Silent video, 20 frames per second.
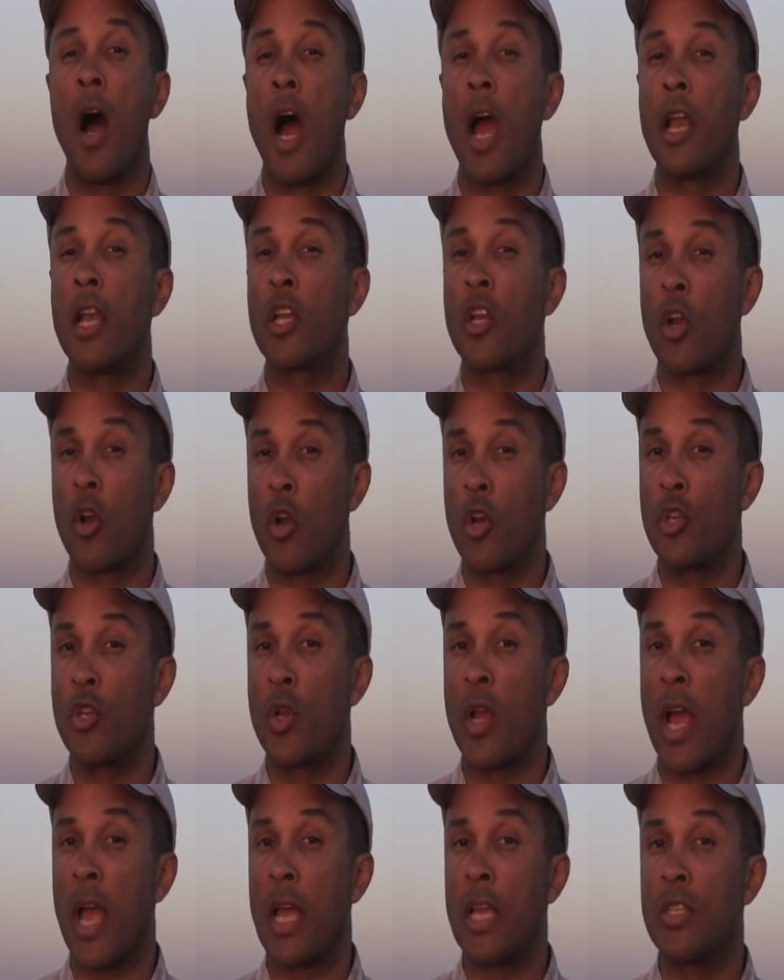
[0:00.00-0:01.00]
I encourage
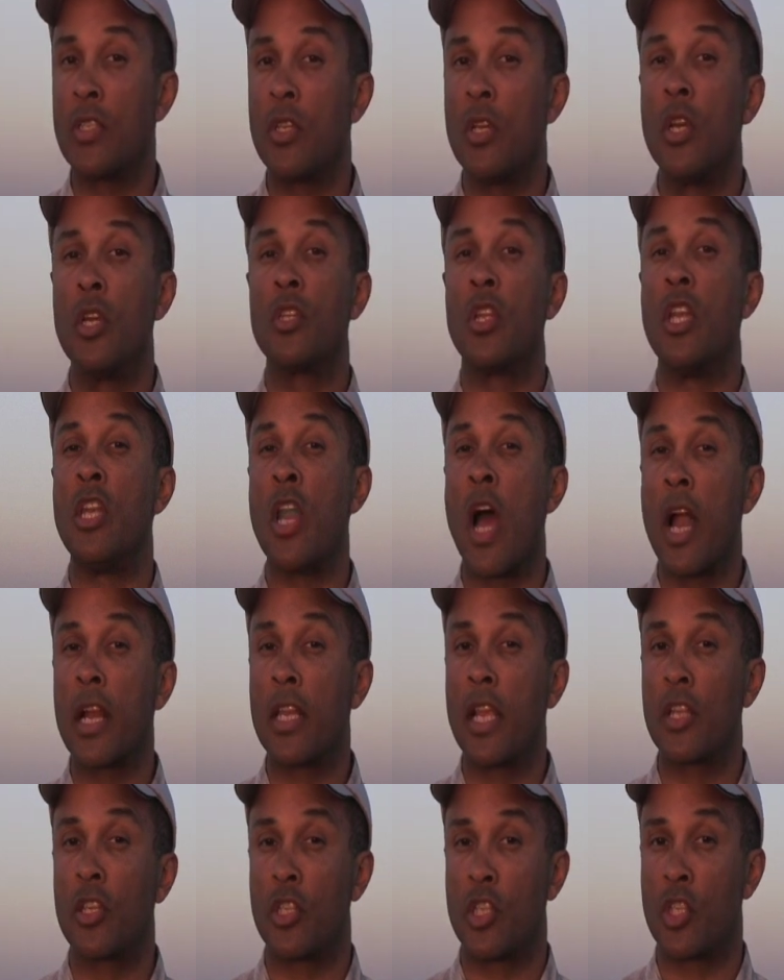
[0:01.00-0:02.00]
you guys to
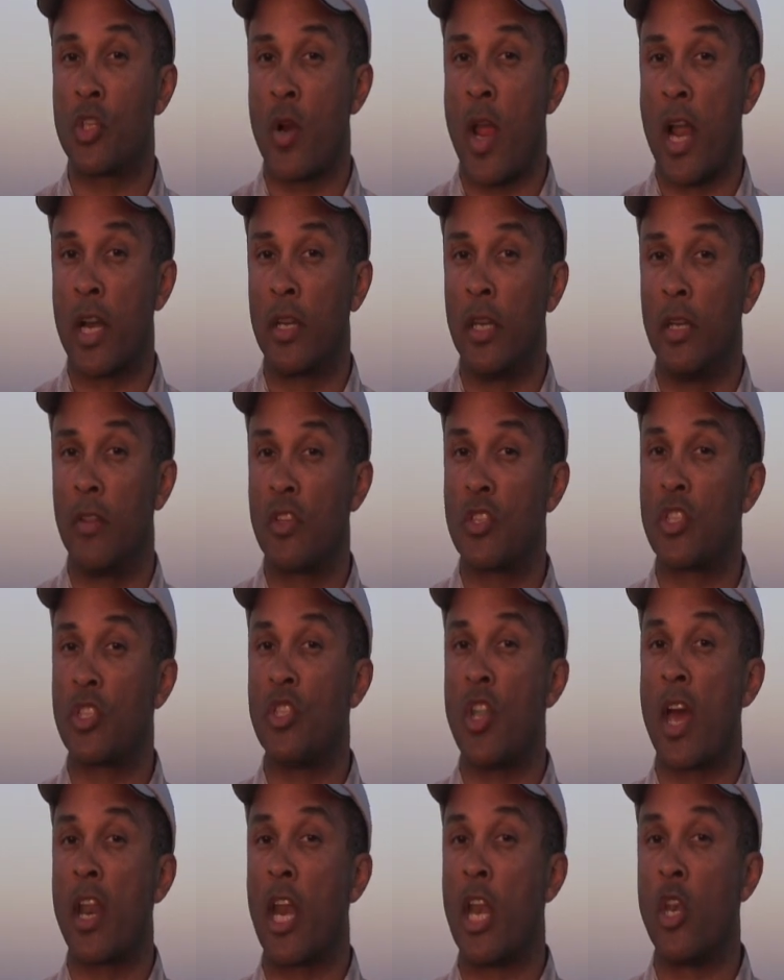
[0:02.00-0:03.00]
not get distracted. This is
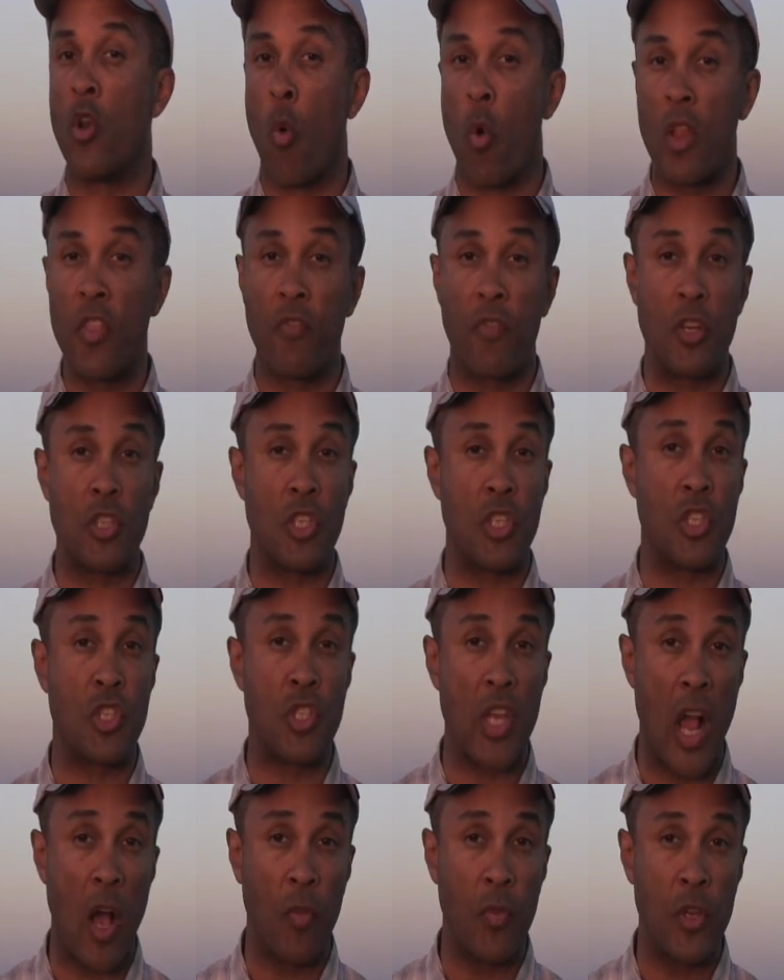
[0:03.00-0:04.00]
not a north versus
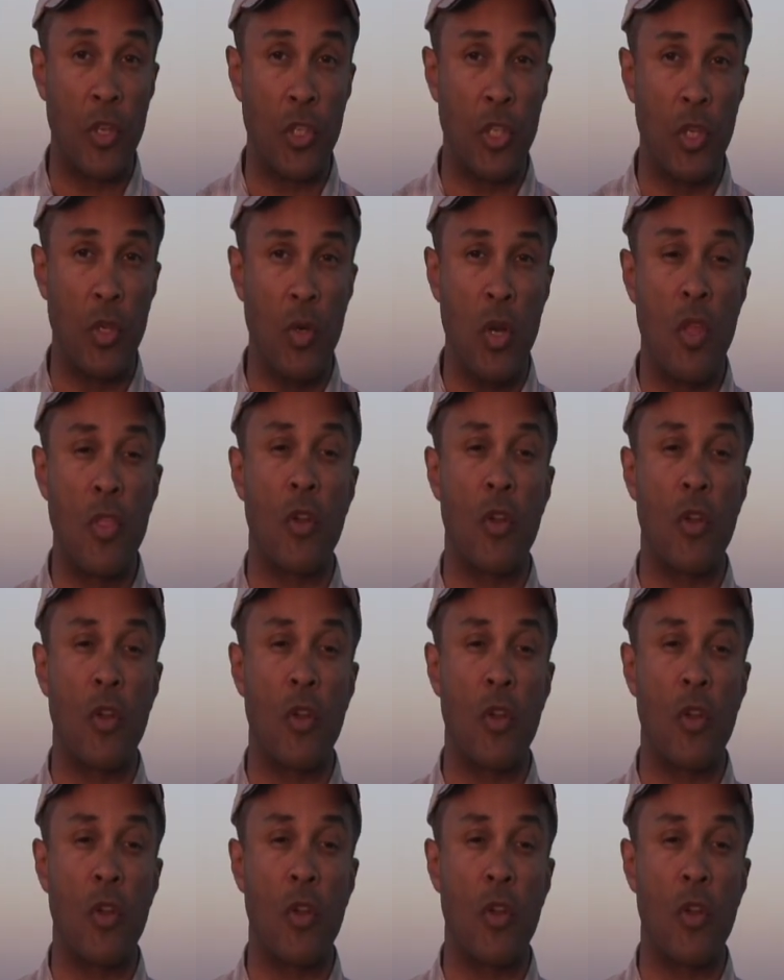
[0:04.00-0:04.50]
south issue.